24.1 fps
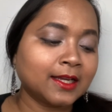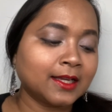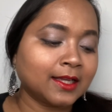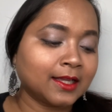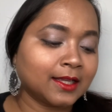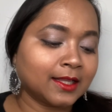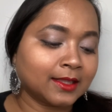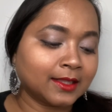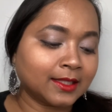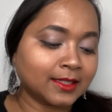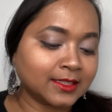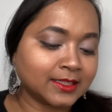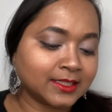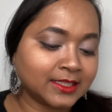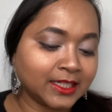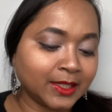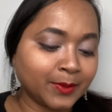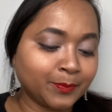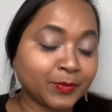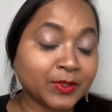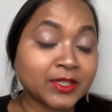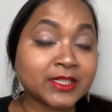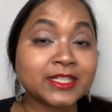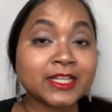The
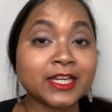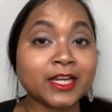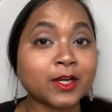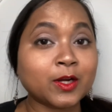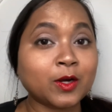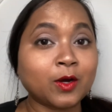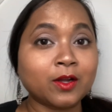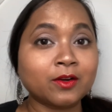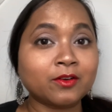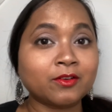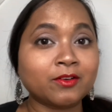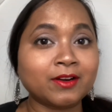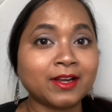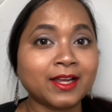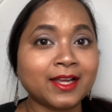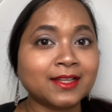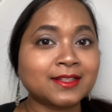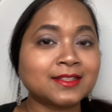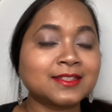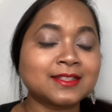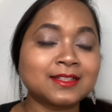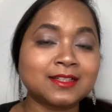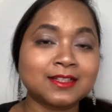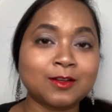deeper take on
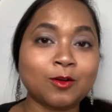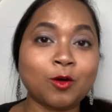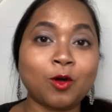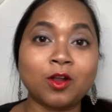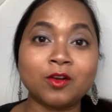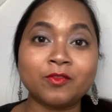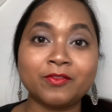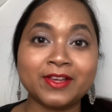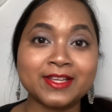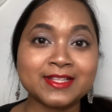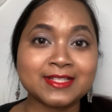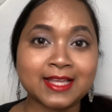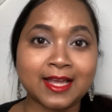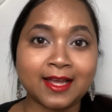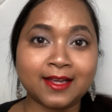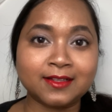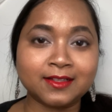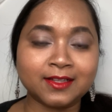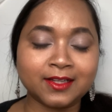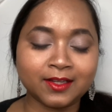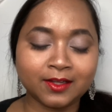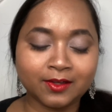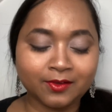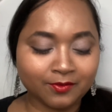red, always
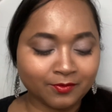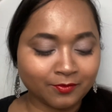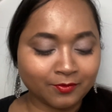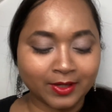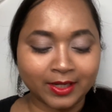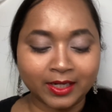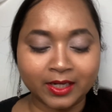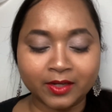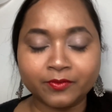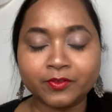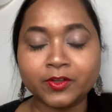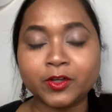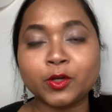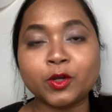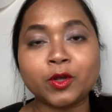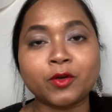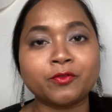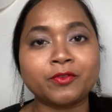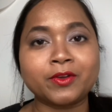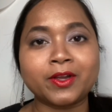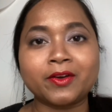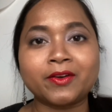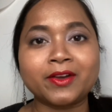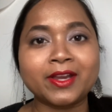handy whenever you're
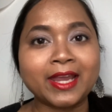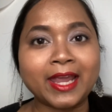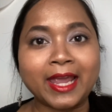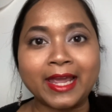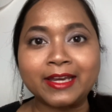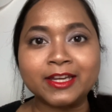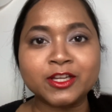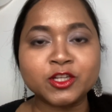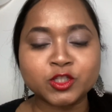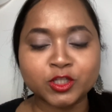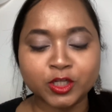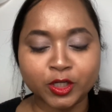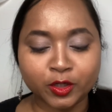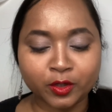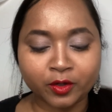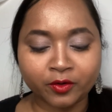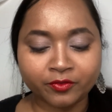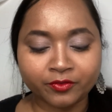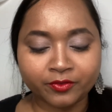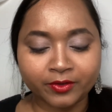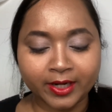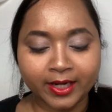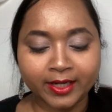wearing any shade of red.